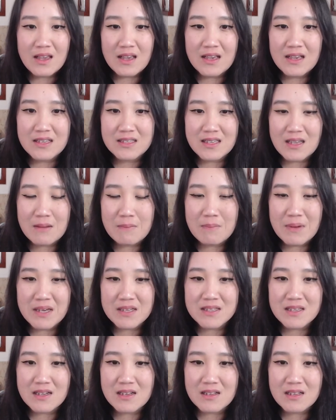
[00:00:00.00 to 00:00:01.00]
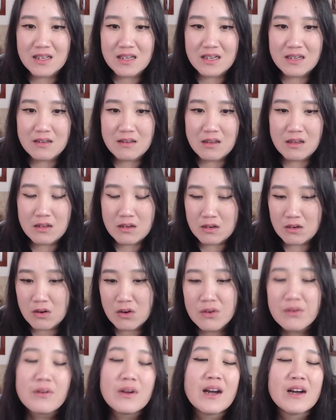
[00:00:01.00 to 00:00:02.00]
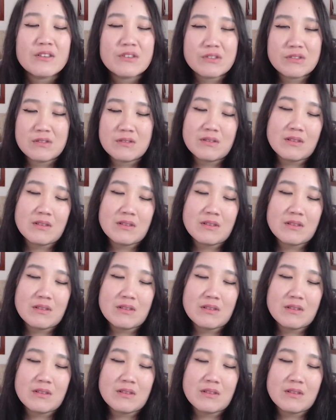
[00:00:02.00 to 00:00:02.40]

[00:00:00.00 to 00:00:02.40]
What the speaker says: is they basically, you know, go out,